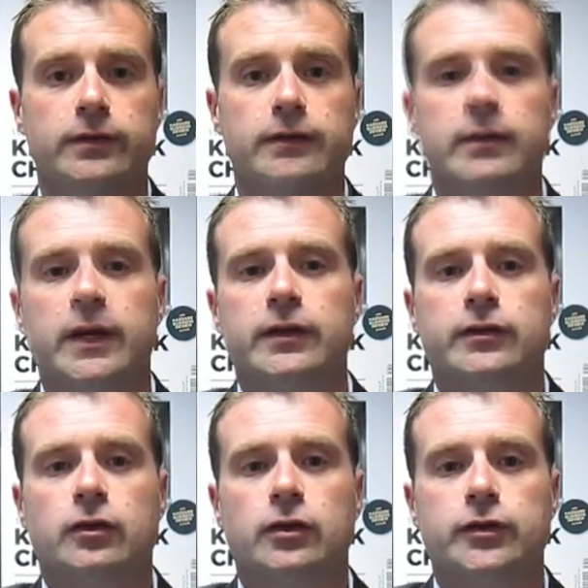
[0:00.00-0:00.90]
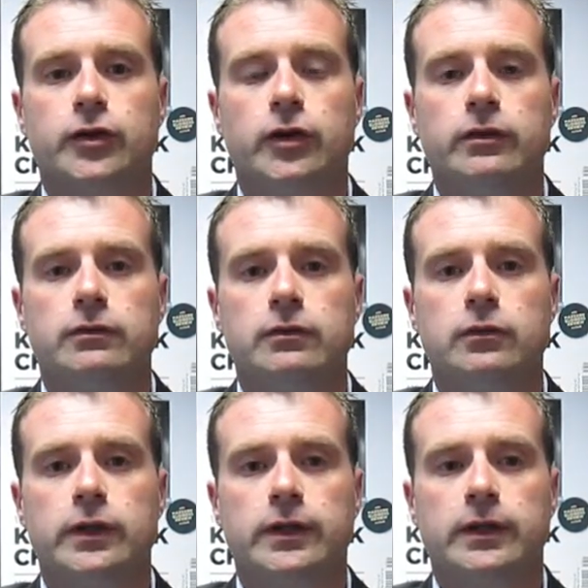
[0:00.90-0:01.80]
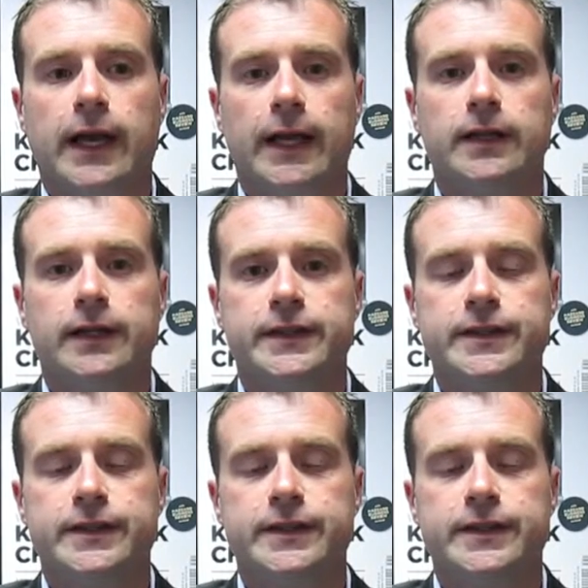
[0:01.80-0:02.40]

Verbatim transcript: Our biggest concern with candidate